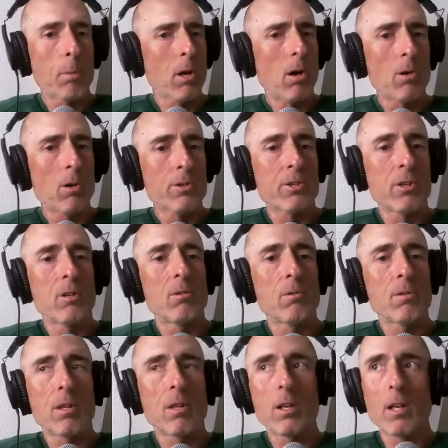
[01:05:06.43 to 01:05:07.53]
but also
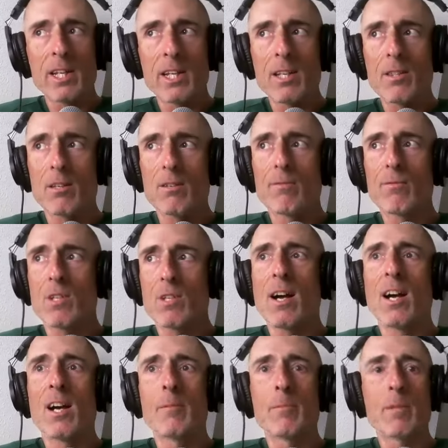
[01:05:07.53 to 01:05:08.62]
the length of
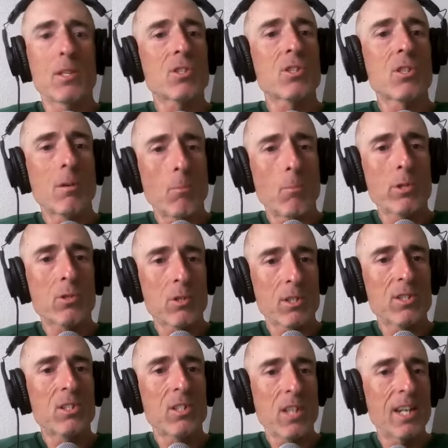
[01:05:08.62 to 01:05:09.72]
time that someone's going to
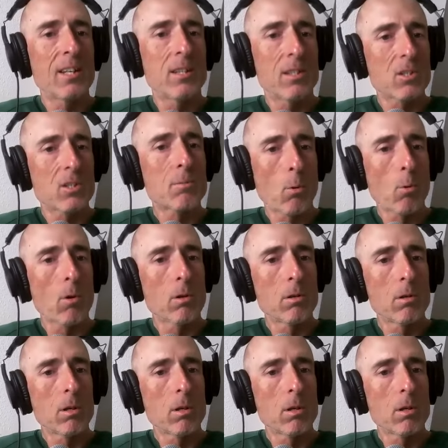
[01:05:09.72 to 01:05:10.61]
stay in this sport.